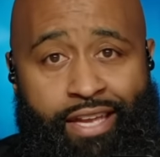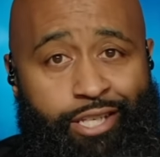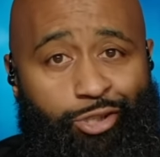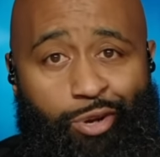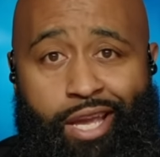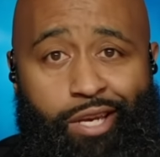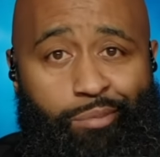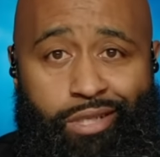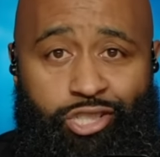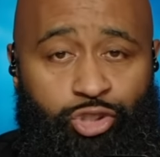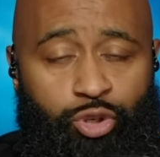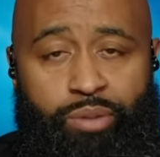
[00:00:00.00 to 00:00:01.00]
They train them
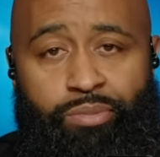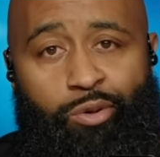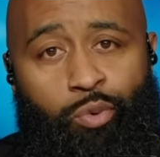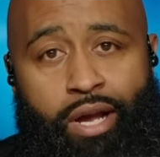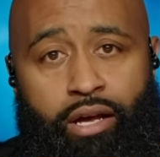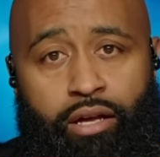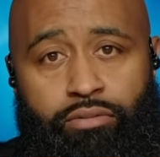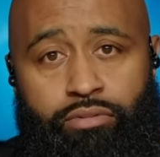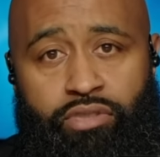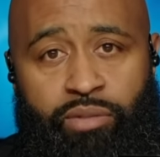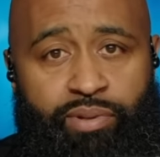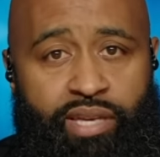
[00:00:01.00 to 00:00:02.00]
extremely well
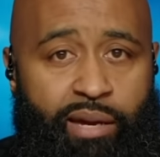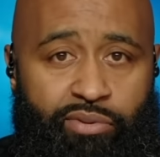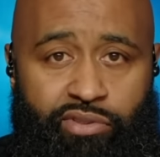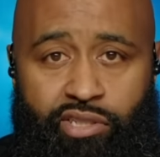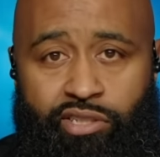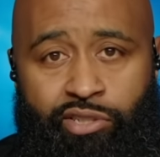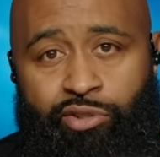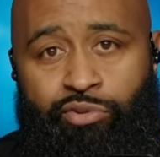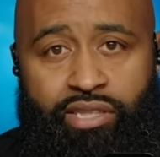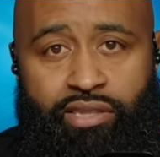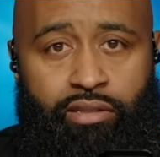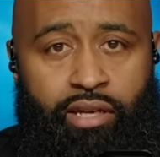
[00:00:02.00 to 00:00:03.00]
to be able to do
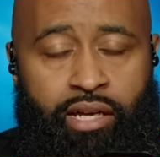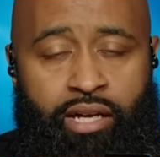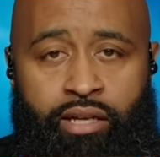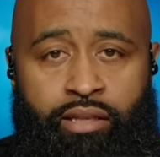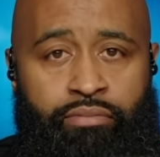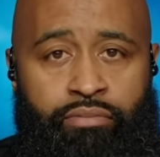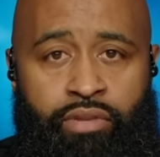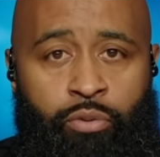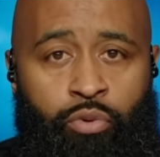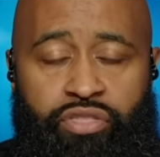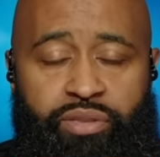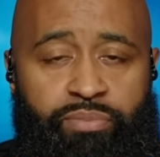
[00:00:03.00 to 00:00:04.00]
what they
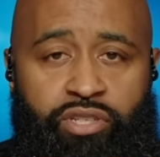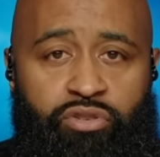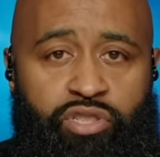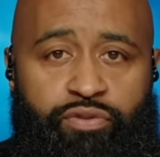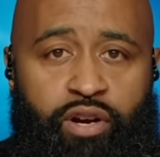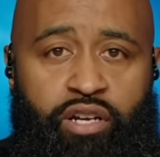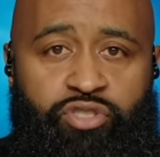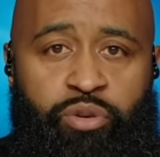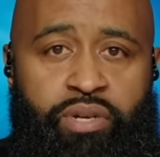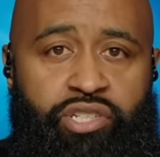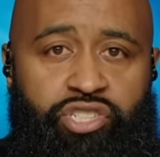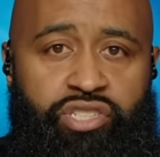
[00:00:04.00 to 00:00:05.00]
want them to do as far as
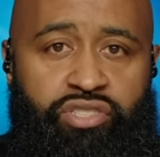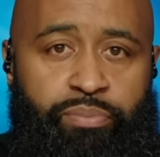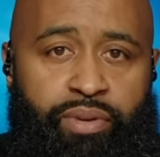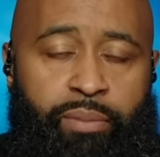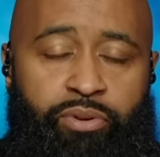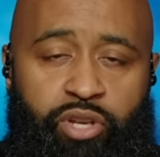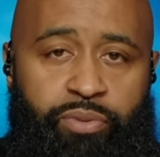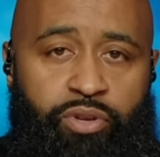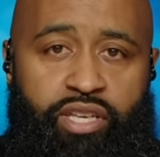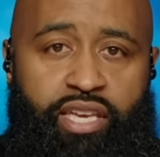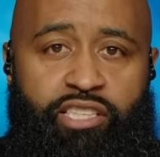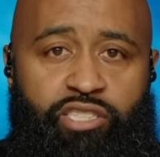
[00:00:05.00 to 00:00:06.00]
their missions and be able to
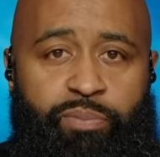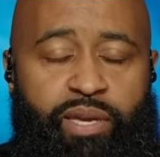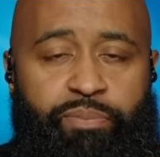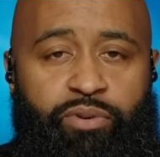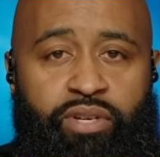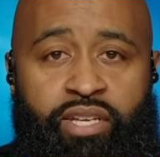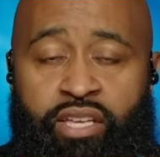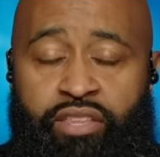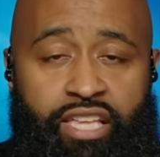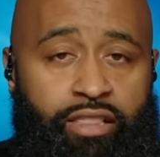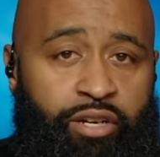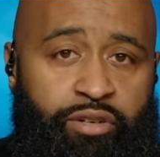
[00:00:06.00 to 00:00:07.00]
communicate to people.
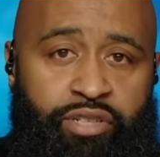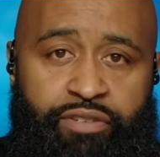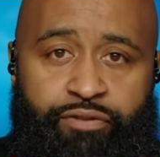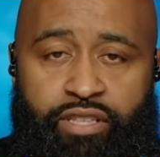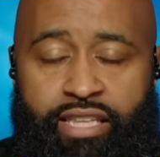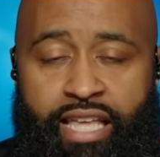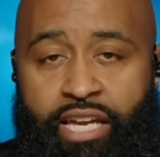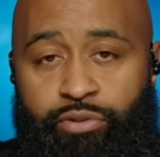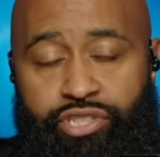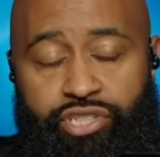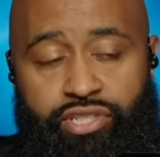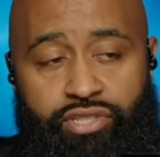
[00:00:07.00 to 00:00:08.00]
They learn different
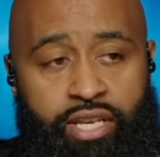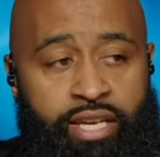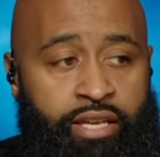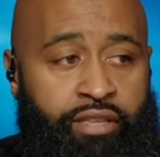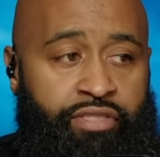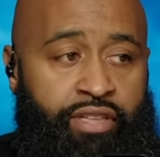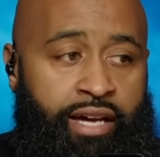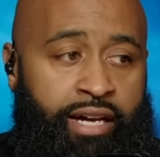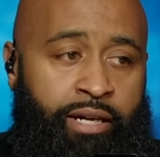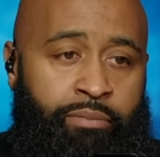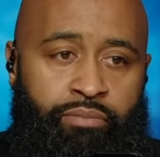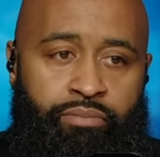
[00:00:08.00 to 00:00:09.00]
languages.
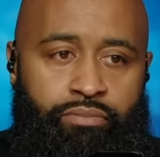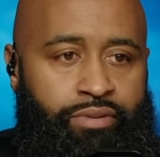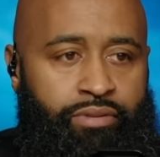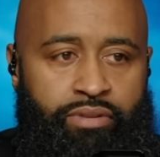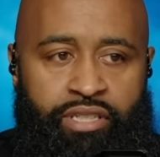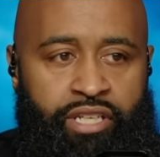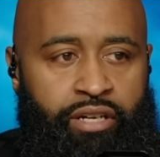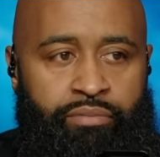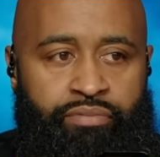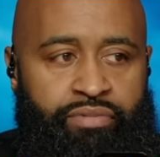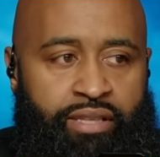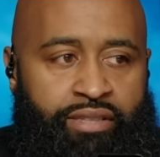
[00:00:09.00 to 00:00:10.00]

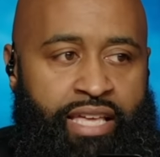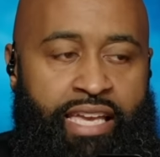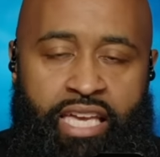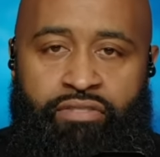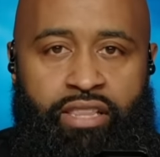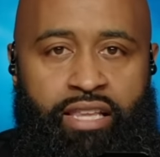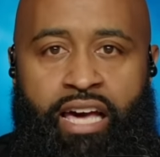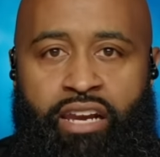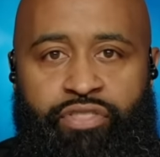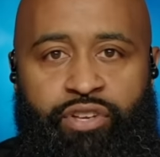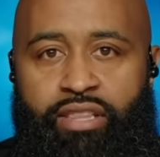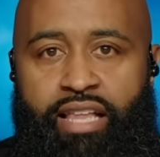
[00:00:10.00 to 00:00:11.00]
They give a lot
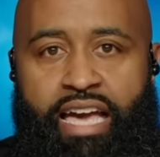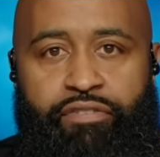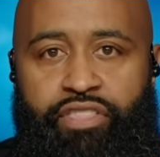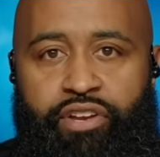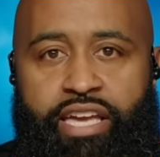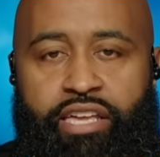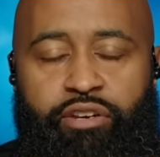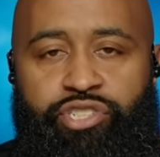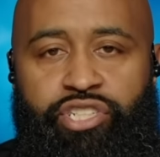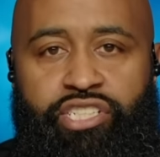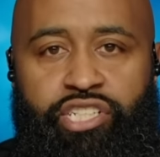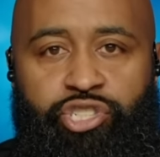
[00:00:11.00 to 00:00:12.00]
of their life and their
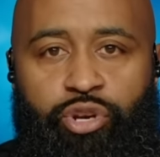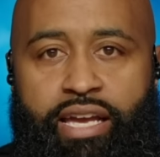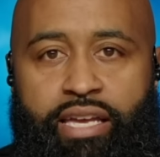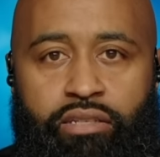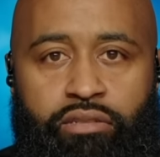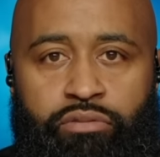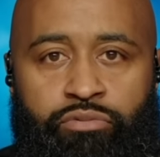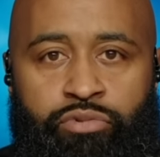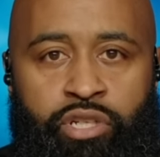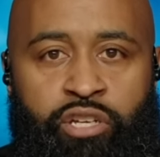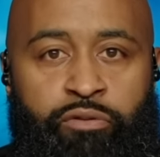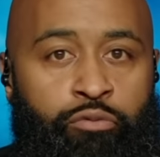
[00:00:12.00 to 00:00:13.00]
energy to try and
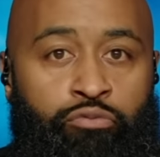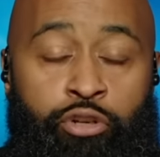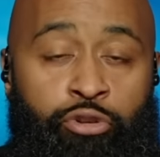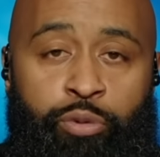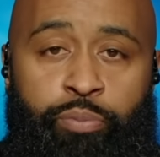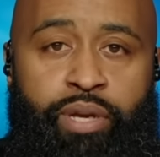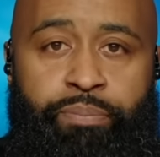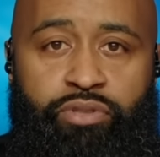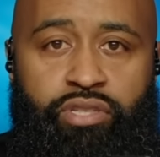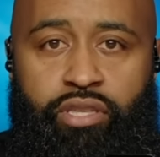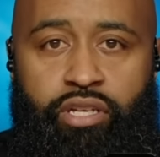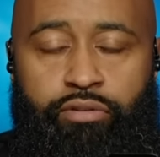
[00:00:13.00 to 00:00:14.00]
recruit
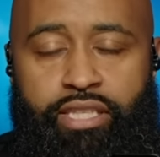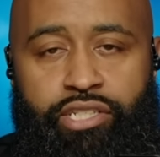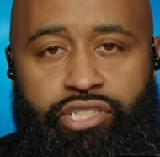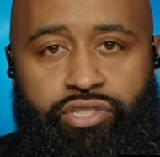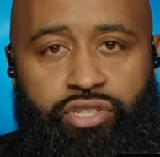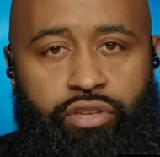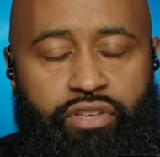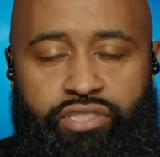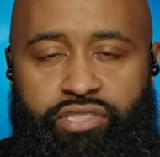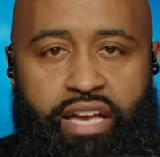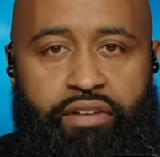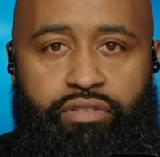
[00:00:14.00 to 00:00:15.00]
people to their religion. So
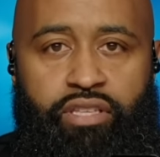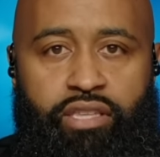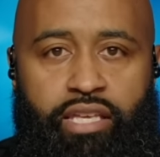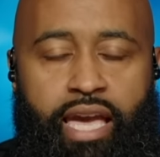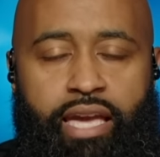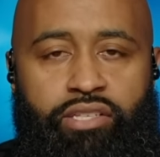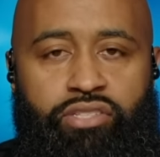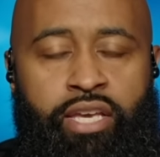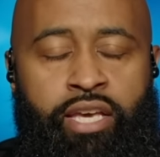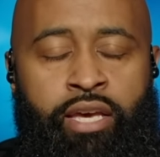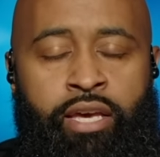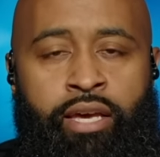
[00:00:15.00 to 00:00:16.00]
that's definitely the
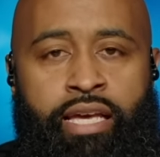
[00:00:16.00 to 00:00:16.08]
case.